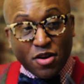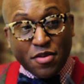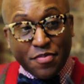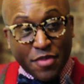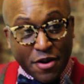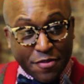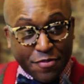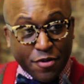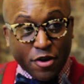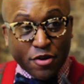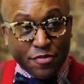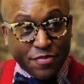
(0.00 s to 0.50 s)
of
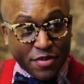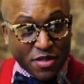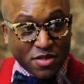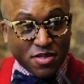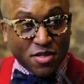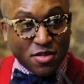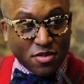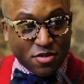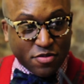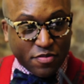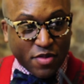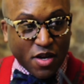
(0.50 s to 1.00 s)
my purpose
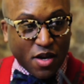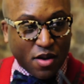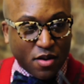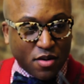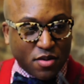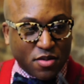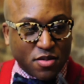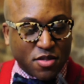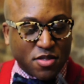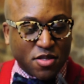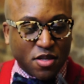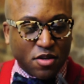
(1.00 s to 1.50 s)
as
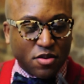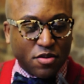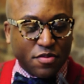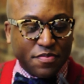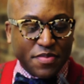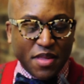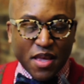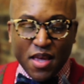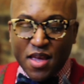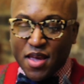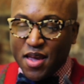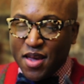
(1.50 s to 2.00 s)
well.
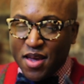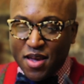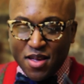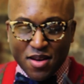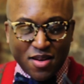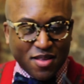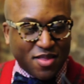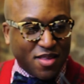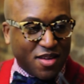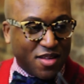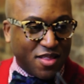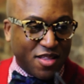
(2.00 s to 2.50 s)
So
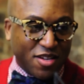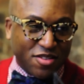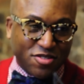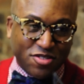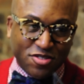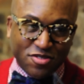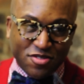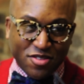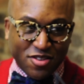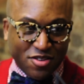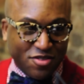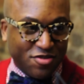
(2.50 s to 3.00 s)
anything that
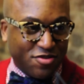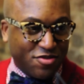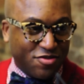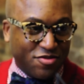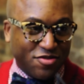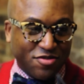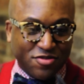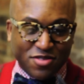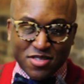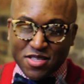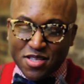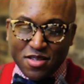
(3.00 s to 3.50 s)
you do,
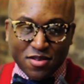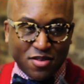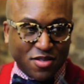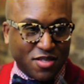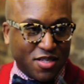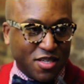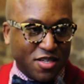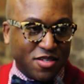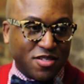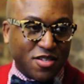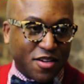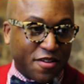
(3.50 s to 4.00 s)
you're still
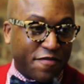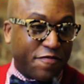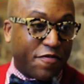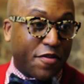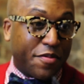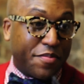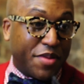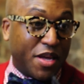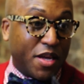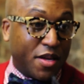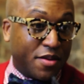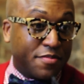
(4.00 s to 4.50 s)
teaching for
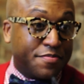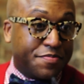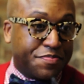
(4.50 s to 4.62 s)
me.